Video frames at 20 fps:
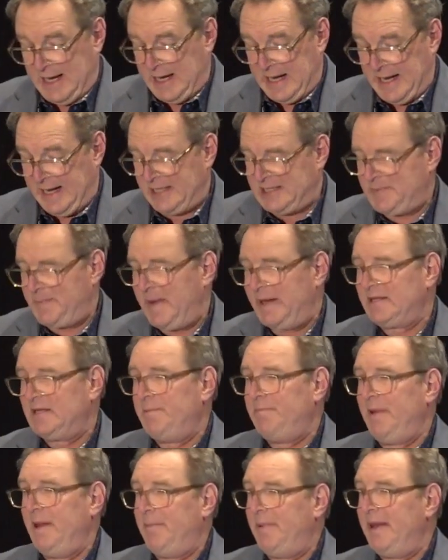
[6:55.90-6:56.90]
I
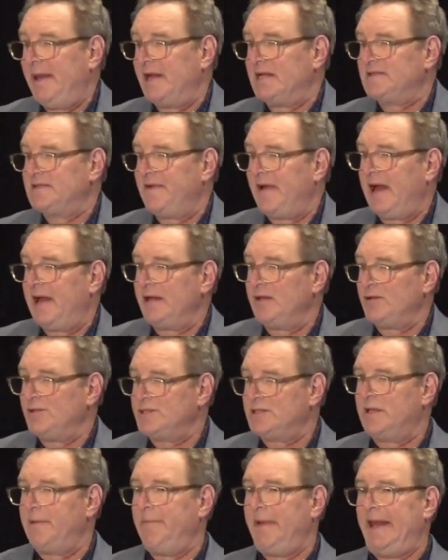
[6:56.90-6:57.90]
expected BPX
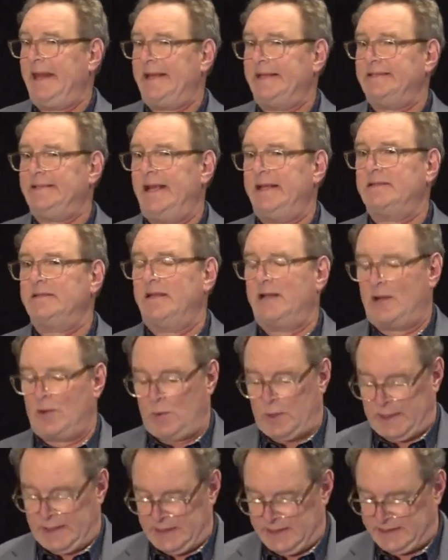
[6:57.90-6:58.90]
values to make a dent in our
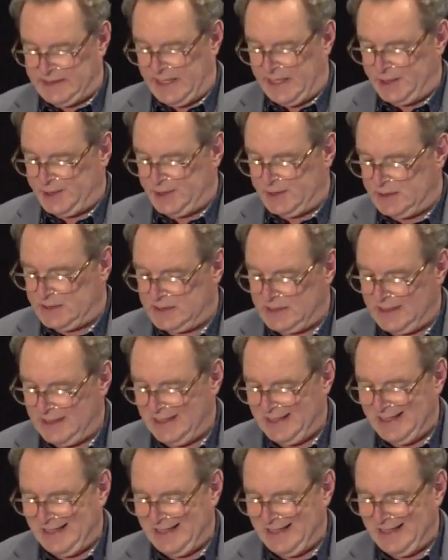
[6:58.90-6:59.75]
organizations.